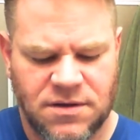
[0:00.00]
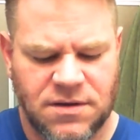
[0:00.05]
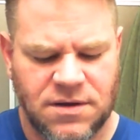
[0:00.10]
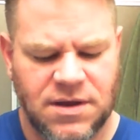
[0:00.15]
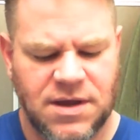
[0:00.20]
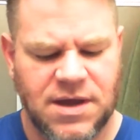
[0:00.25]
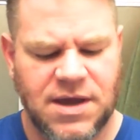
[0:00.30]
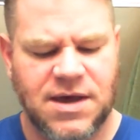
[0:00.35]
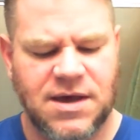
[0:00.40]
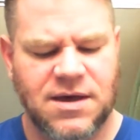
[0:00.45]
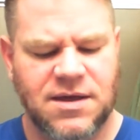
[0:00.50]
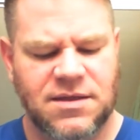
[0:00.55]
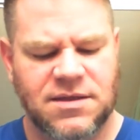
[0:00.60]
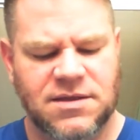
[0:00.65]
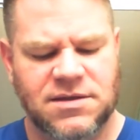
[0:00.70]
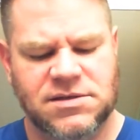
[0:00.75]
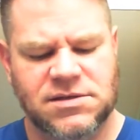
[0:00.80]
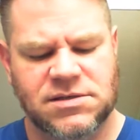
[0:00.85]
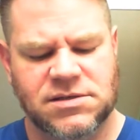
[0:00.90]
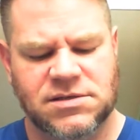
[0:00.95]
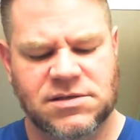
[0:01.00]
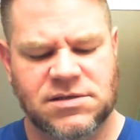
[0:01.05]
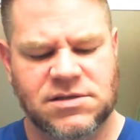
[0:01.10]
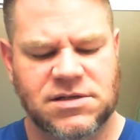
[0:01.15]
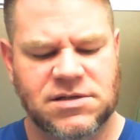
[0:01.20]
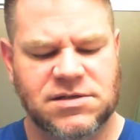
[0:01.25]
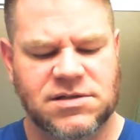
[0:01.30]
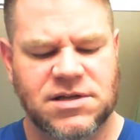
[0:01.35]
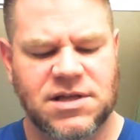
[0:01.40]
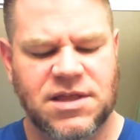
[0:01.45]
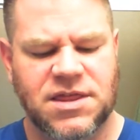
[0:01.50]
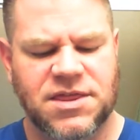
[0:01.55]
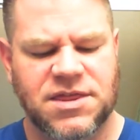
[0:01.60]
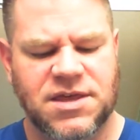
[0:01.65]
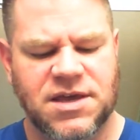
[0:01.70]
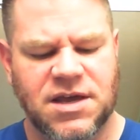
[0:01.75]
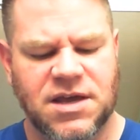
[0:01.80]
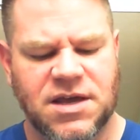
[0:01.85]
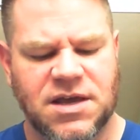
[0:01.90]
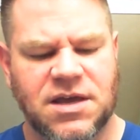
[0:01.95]
yeah, this is just a
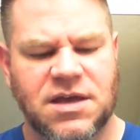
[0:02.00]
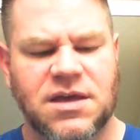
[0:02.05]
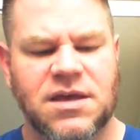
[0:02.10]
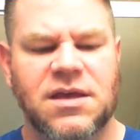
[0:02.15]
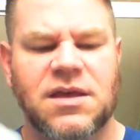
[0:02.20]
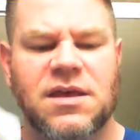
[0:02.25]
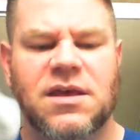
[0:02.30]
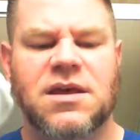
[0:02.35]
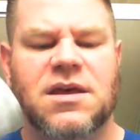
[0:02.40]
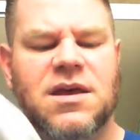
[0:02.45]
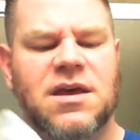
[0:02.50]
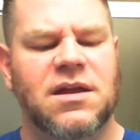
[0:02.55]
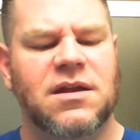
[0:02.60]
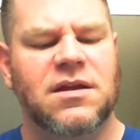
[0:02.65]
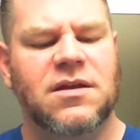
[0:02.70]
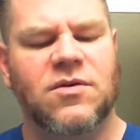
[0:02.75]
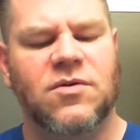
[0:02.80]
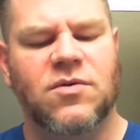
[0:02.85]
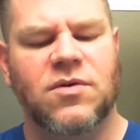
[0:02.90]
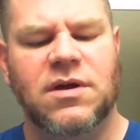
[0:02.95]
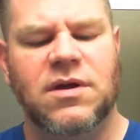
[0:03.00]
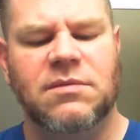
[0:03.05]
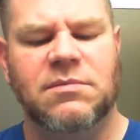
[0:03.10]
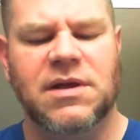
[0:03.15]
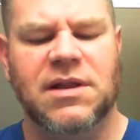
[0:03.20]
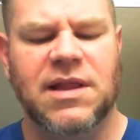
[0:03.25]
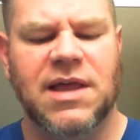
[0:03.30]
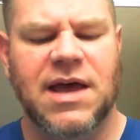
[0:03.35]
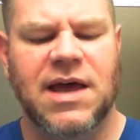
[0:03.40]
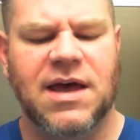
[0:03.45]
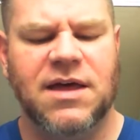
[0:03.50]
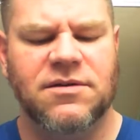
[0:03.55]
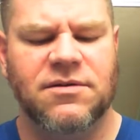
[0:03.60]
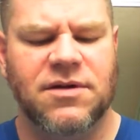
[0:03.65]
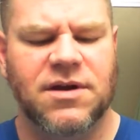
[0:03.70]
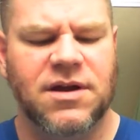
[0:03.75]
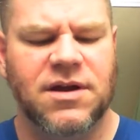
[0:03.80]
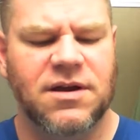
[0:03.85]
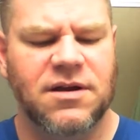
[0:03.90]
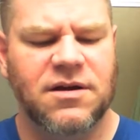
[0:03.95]
thick and creamy
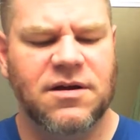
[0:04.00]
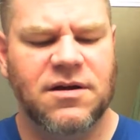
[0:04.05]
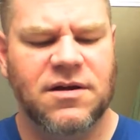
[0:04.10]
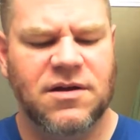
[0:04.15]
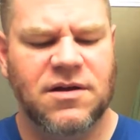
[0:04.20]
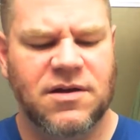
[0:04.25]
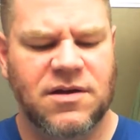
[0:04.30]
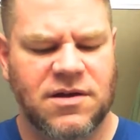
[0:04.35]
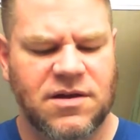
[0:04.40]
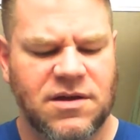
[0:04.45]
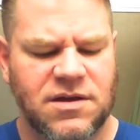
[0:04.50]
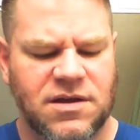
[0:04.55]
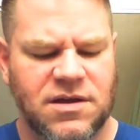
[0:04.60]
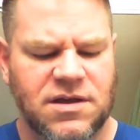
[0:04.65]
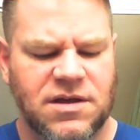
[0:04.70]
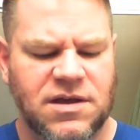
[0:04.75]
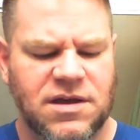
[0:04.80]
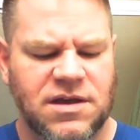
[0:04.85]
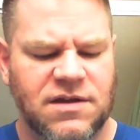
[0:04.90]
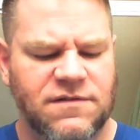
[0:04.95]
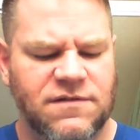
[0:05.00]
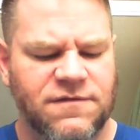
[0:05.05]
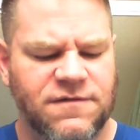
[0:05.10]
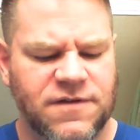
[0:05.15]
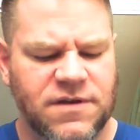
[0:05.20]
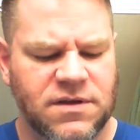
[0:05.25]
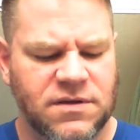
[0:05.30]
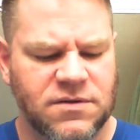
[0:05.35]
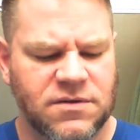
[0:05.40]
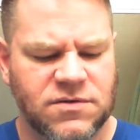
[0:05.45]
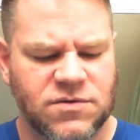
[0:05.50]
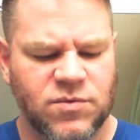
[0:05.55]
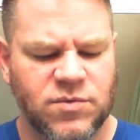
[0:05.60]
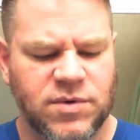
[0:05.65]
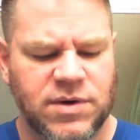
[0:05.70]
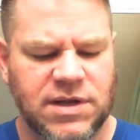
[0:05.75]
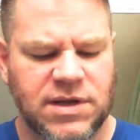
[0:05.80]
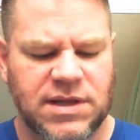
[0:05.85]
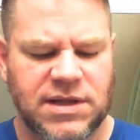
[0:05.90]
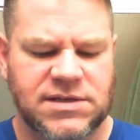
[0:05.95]
lather here. It feels
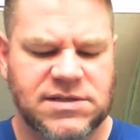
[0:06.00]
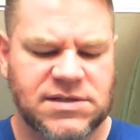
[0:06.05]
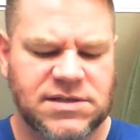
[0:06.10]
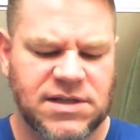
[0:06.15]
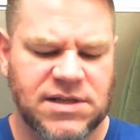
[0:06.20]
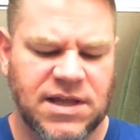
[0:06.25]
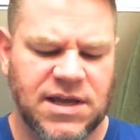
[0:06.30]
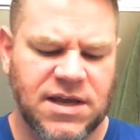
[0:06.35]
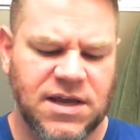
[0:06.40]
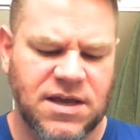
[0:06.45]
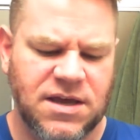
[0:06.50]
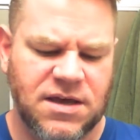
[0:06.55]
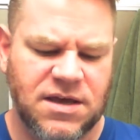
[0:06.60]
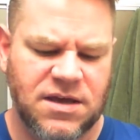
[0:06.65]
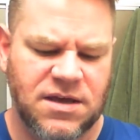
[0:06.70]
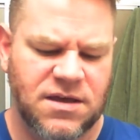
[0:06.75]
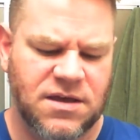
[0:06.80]
really slick.